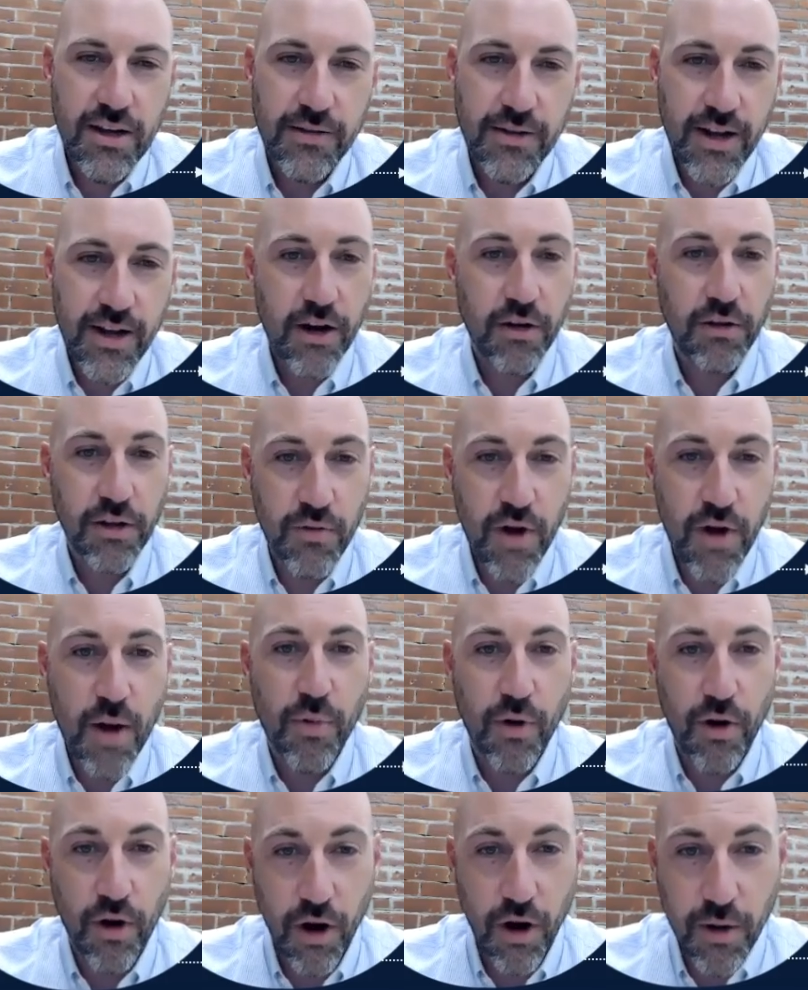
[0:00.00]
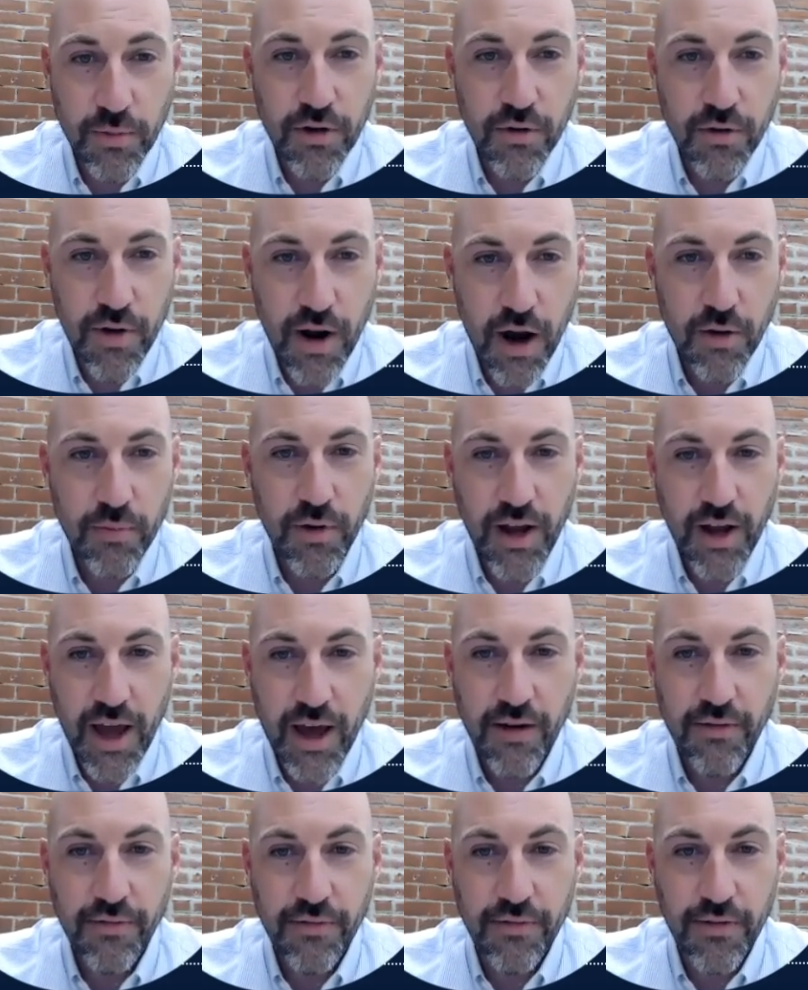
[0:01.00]
to not only wrap our arms around, but
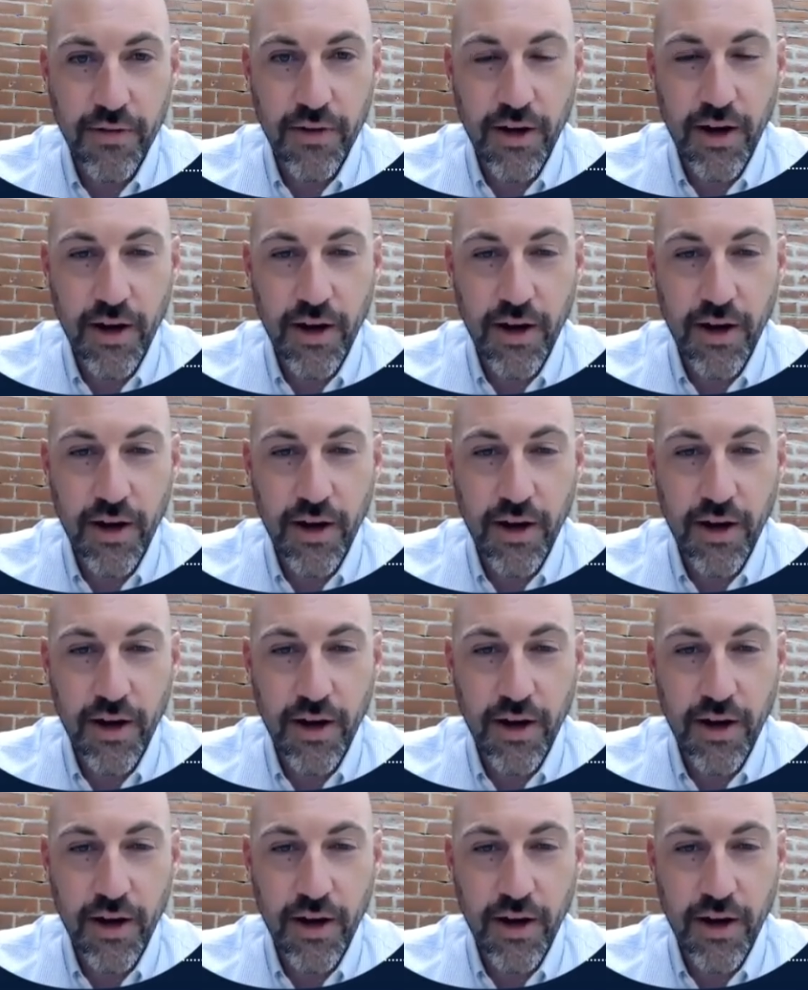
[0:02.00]
have